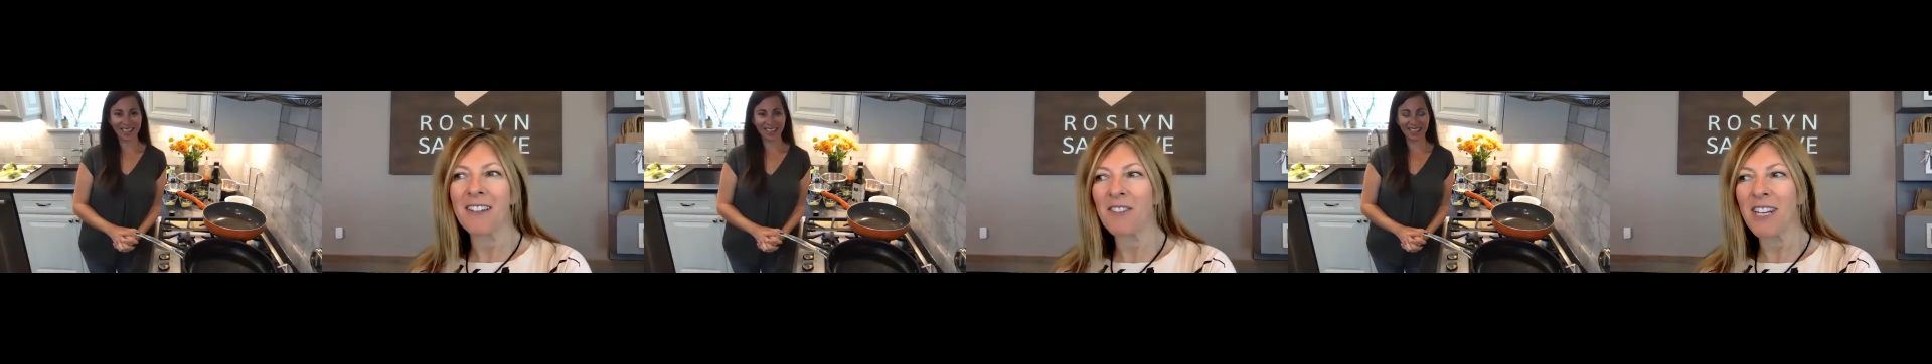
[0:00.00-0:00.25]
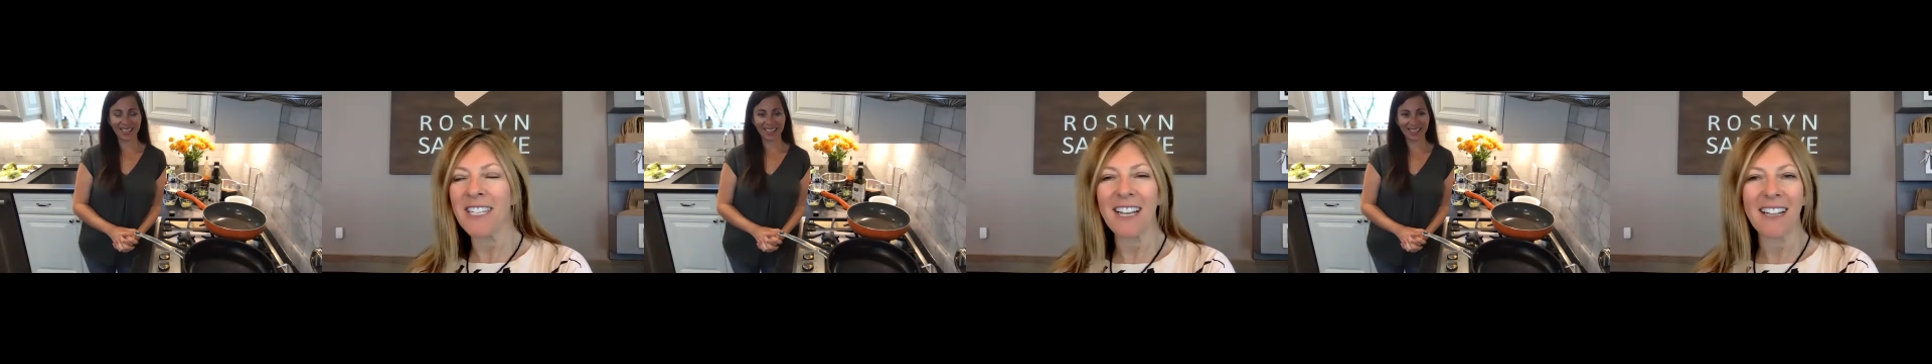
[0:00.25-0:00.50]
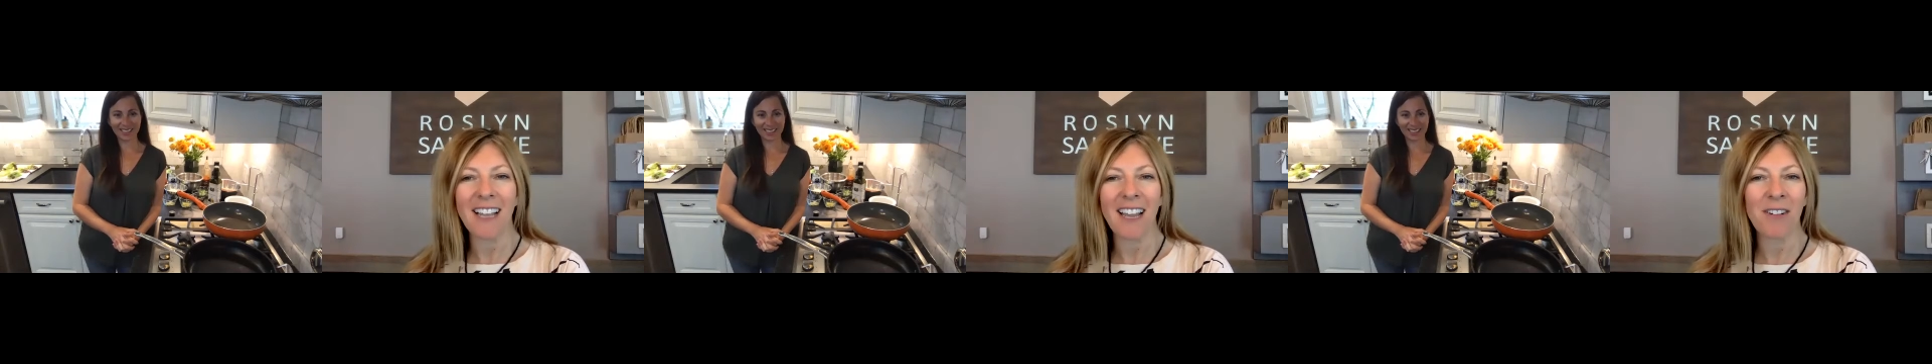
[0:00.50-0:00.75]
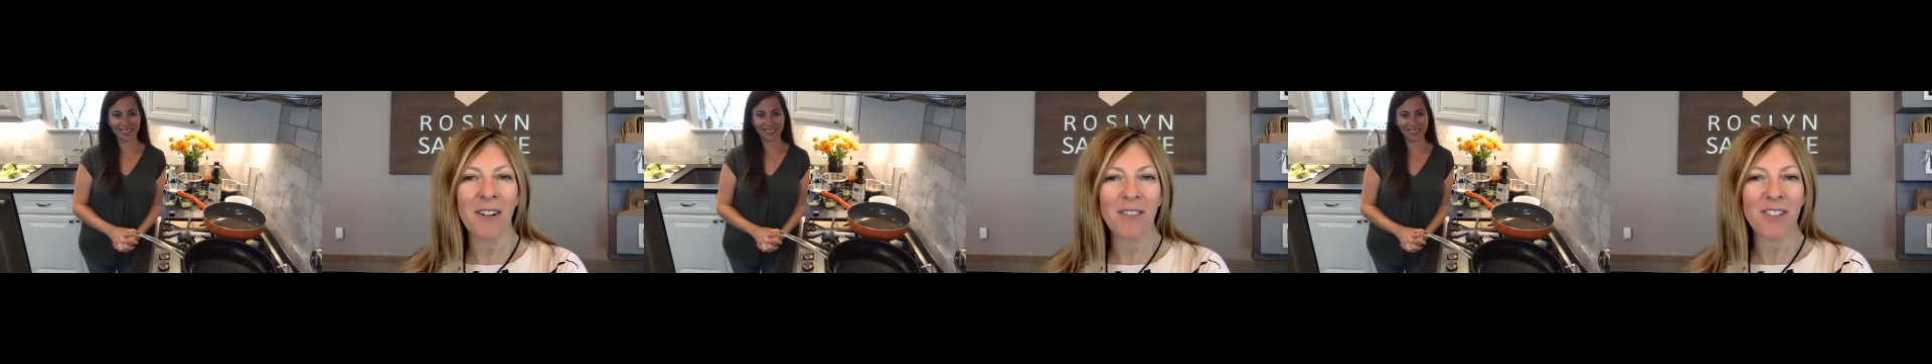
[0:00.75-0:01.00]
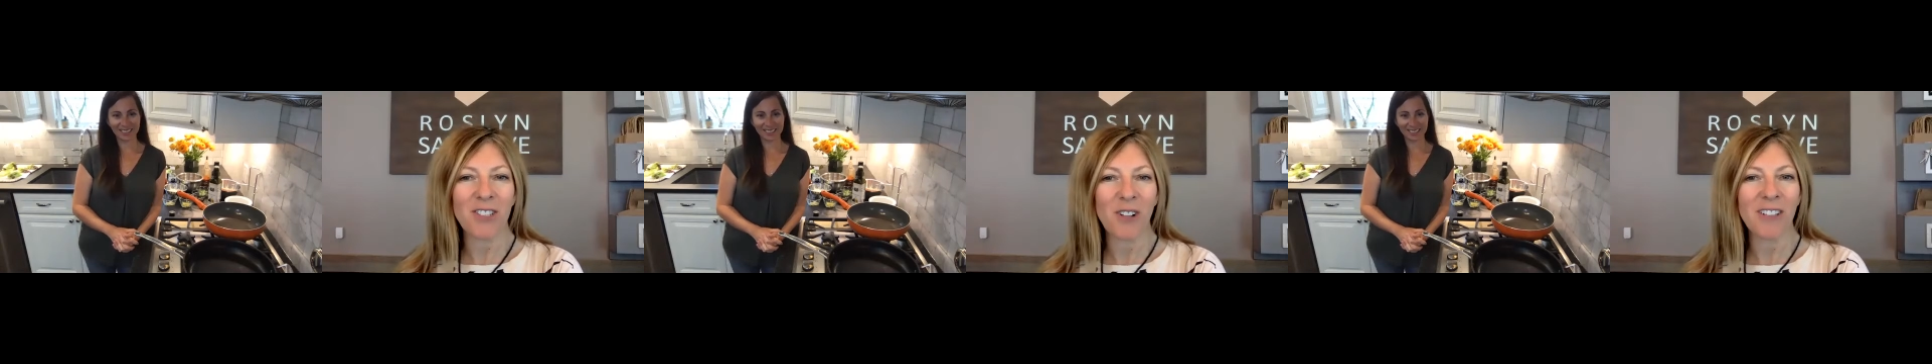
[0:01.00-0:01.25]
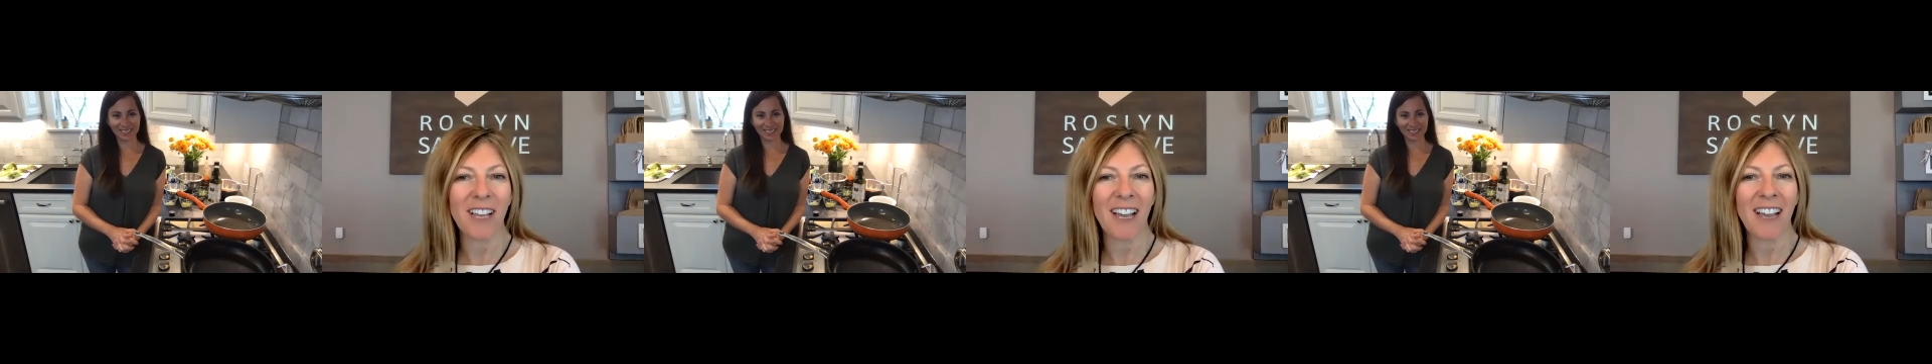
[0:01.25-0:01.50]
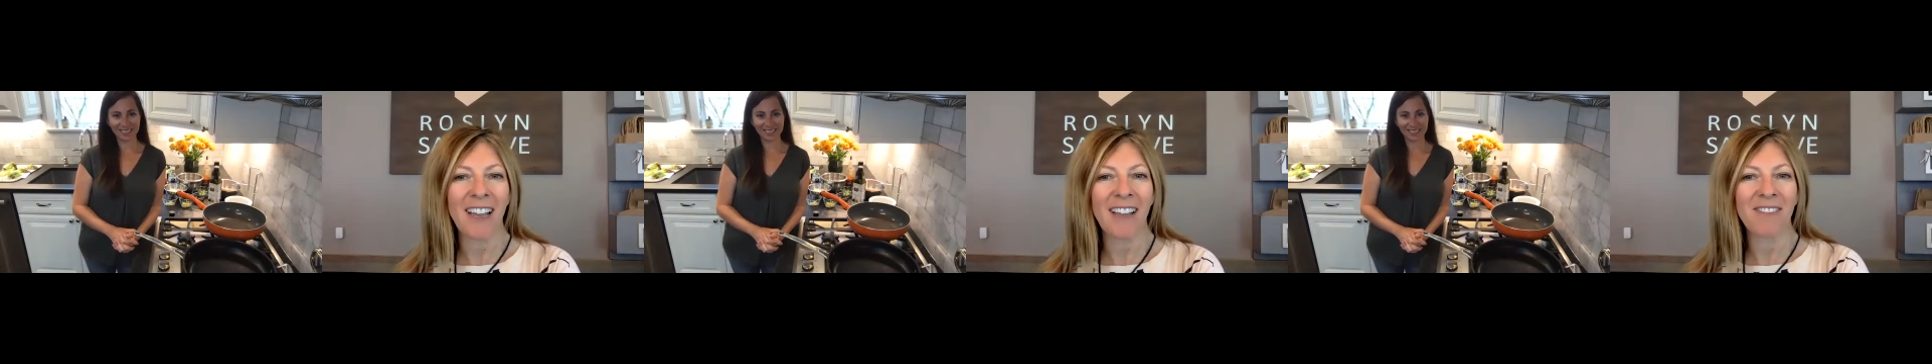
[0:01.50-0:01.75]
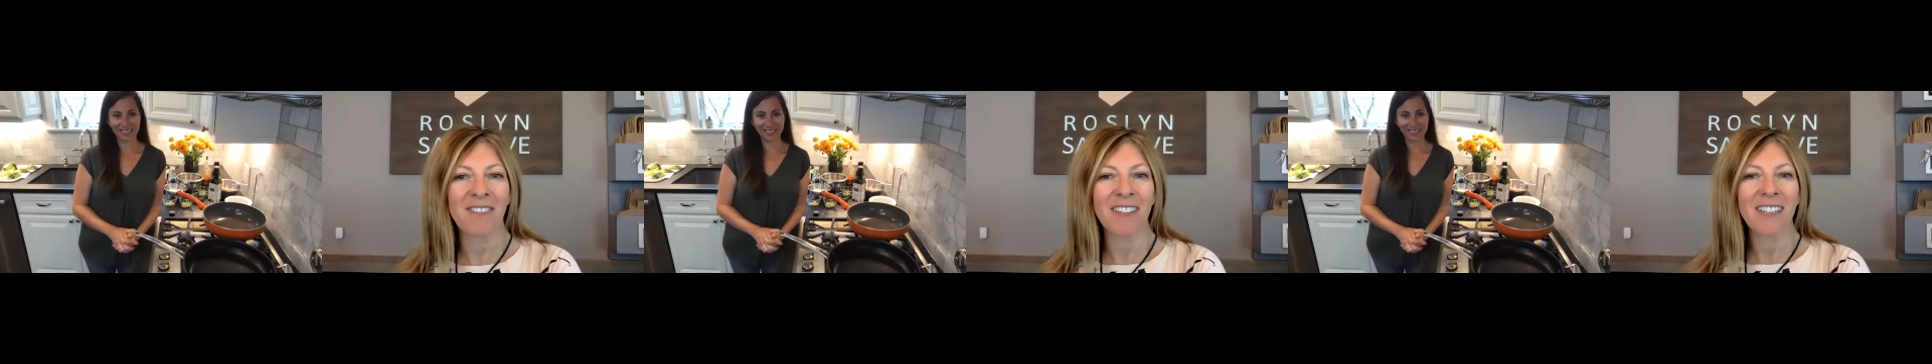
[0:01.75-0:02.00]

retail area of the Soul Cave,